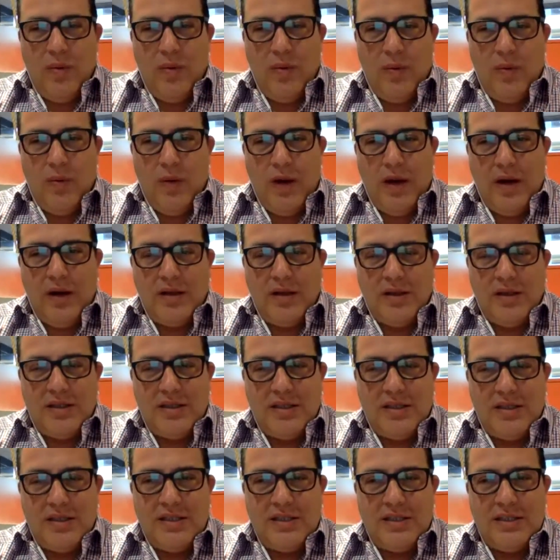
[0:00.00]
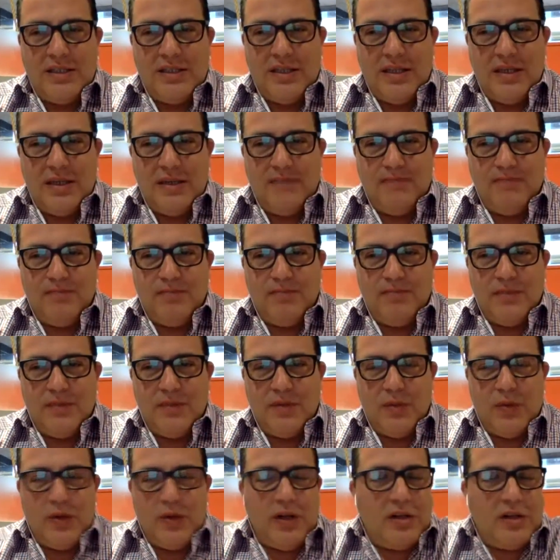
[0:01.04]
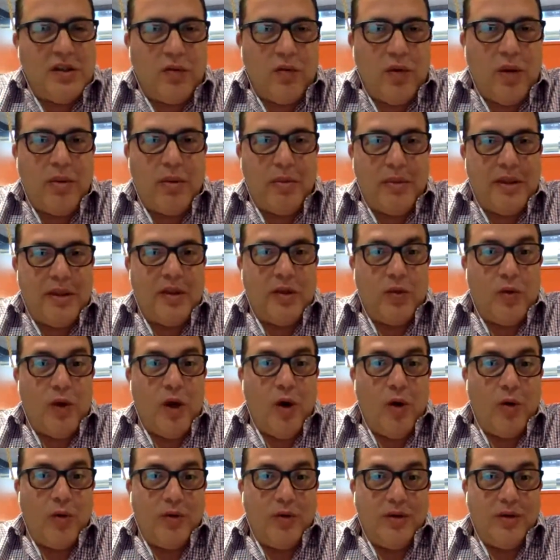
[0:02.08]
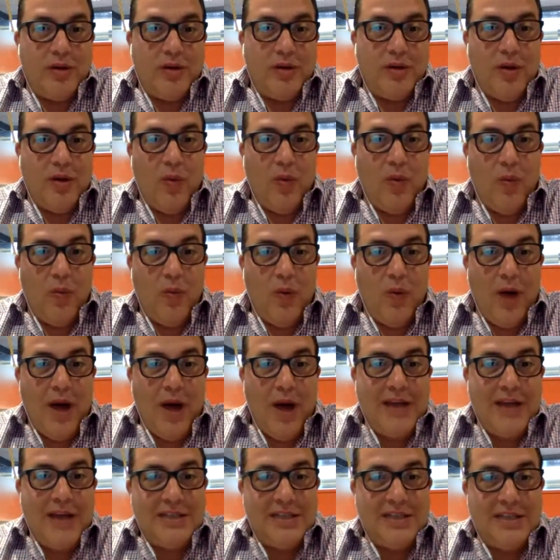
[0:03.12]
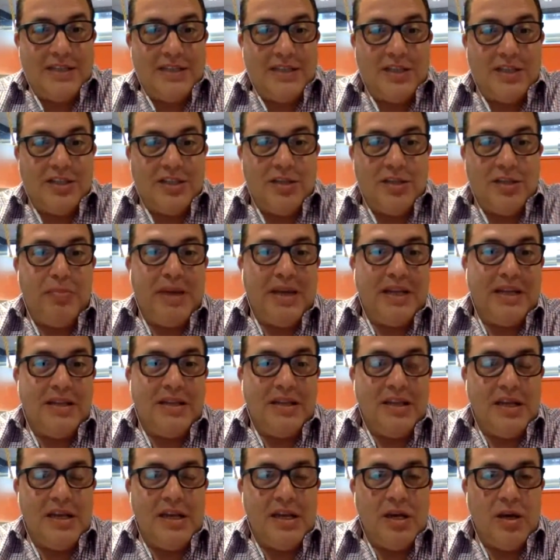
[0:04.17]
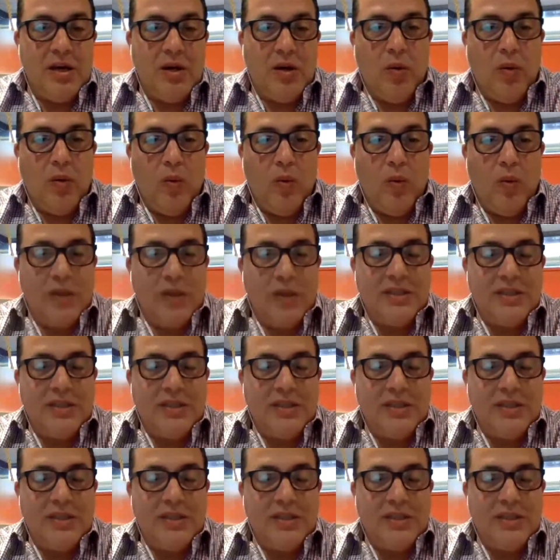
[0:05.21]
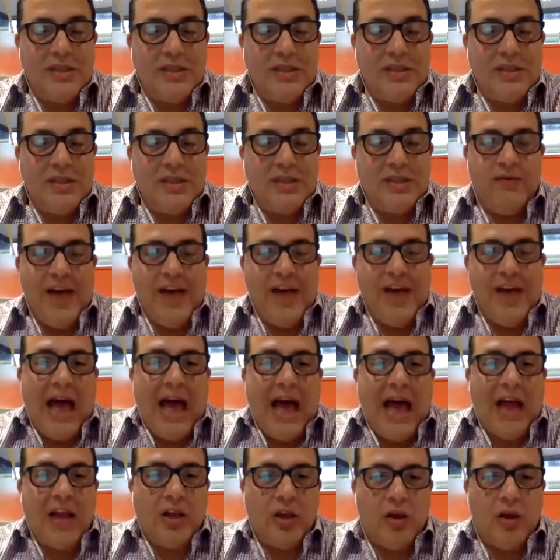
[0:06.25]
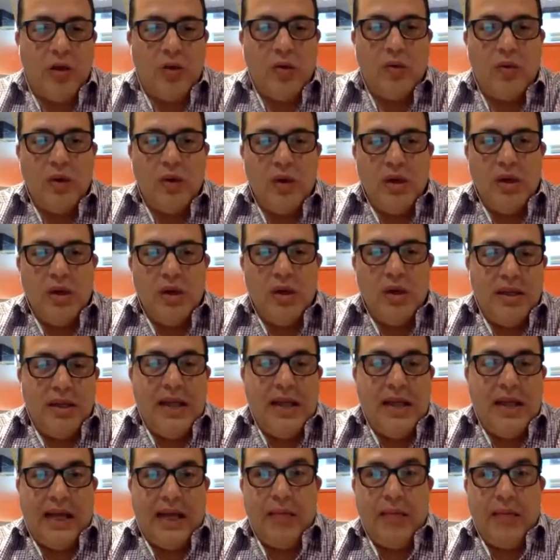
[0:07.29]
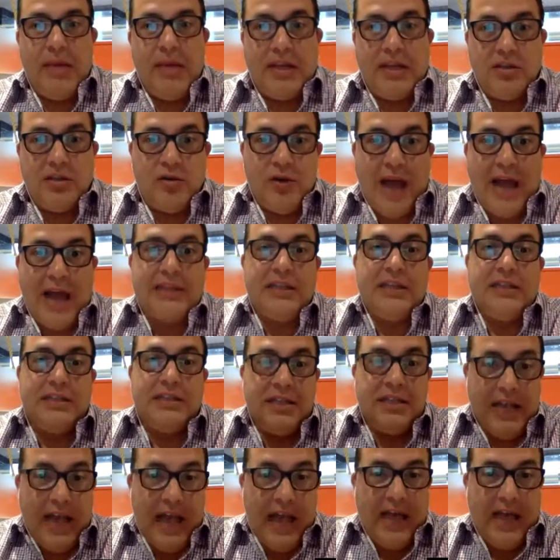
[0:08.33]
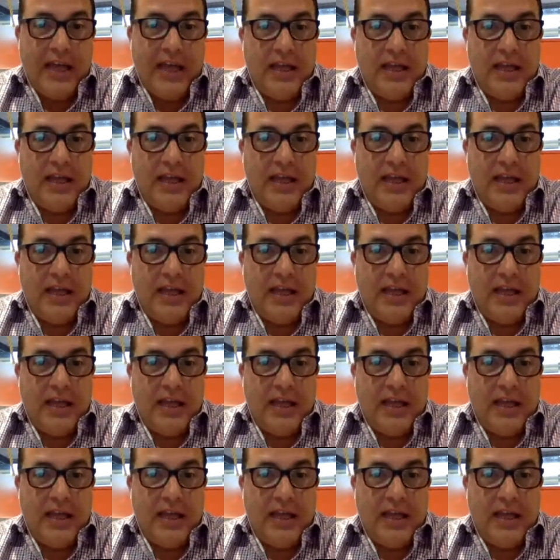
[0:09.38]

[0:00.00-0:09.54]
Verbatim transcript: where does this where does the rubber meet the road? You know, why is this such a big deal? What's the intended value that can be extracted today?